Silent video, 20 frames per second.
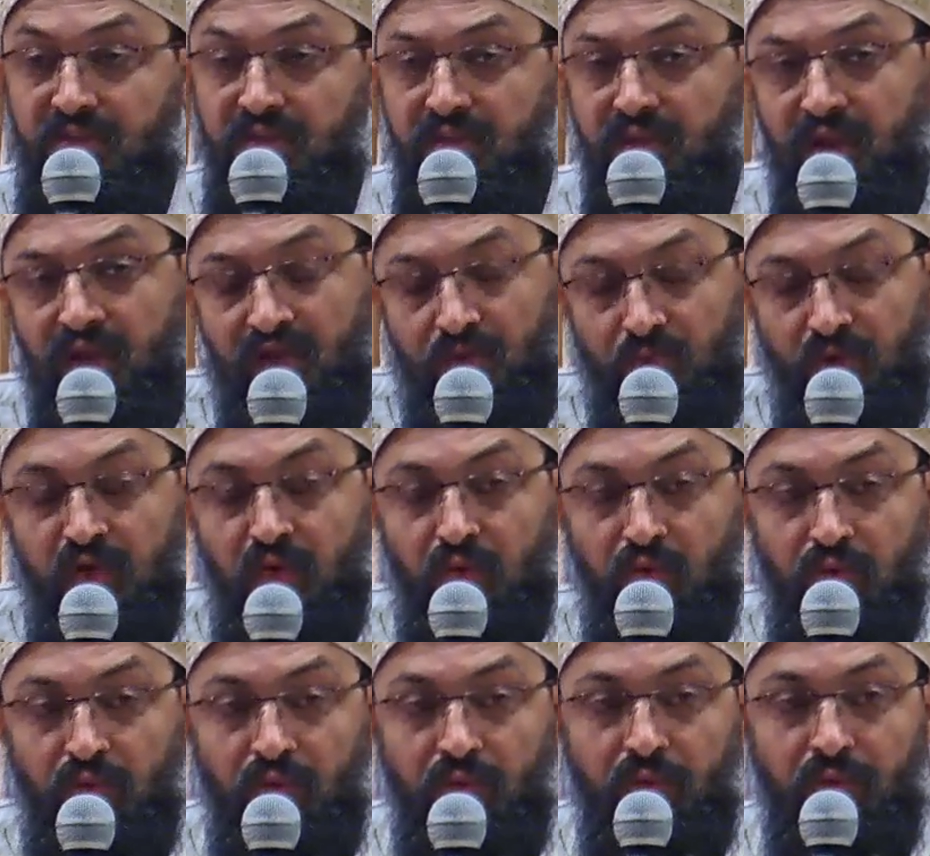And we
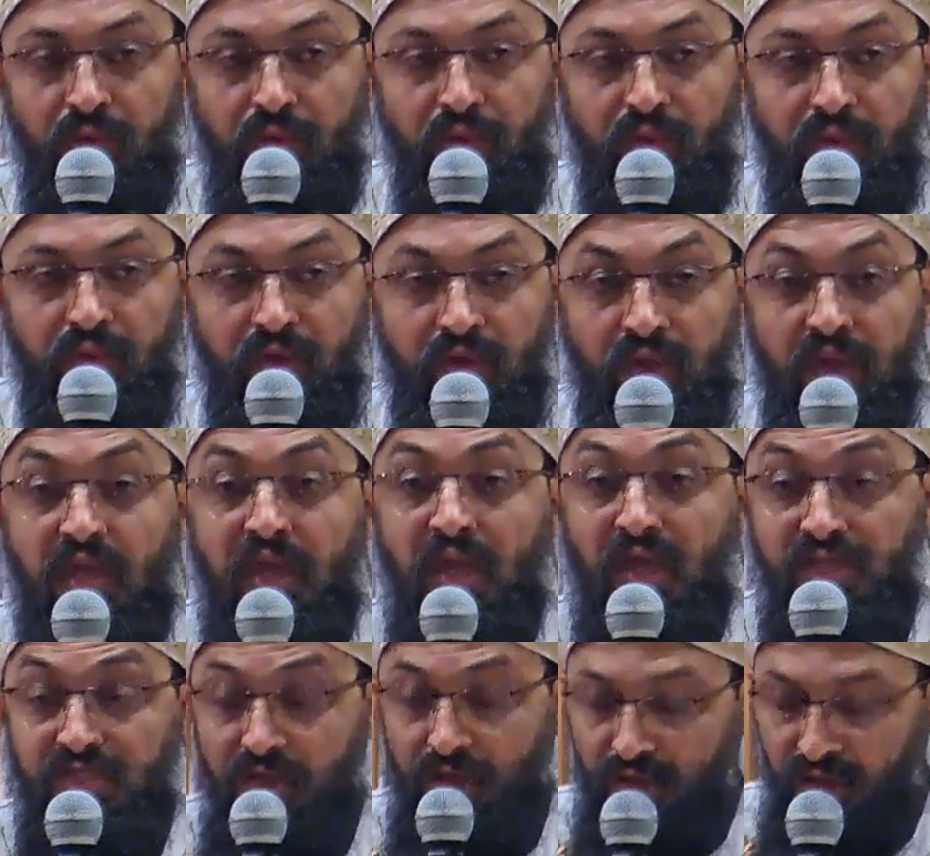know he
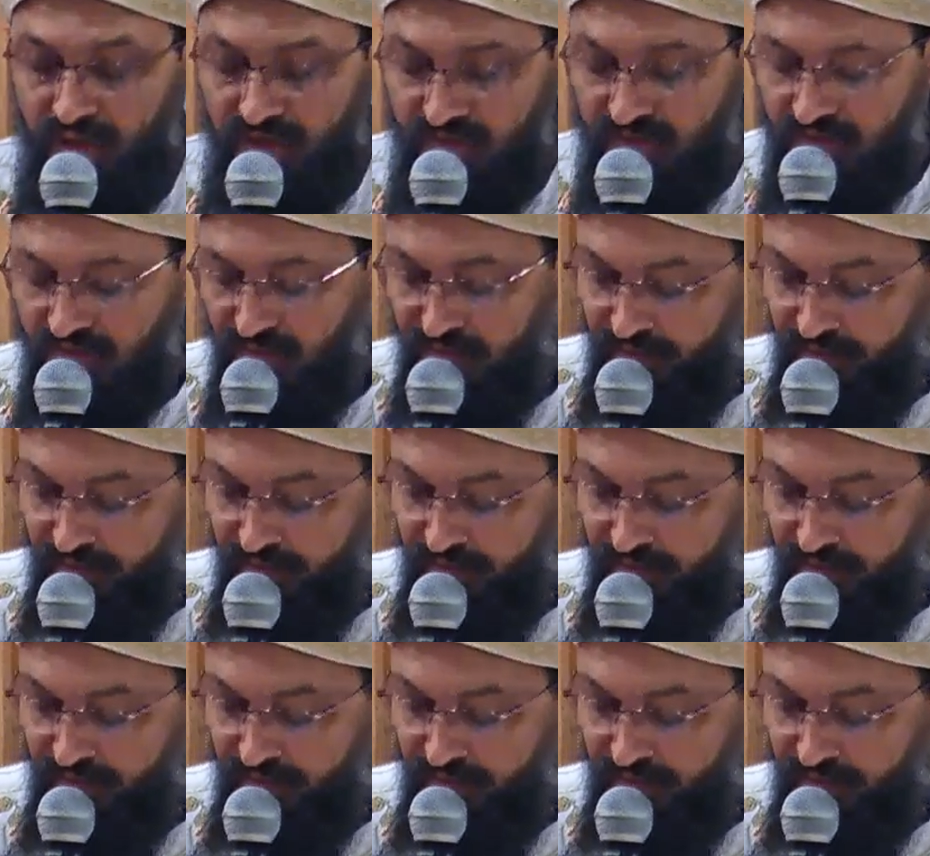catch a lot.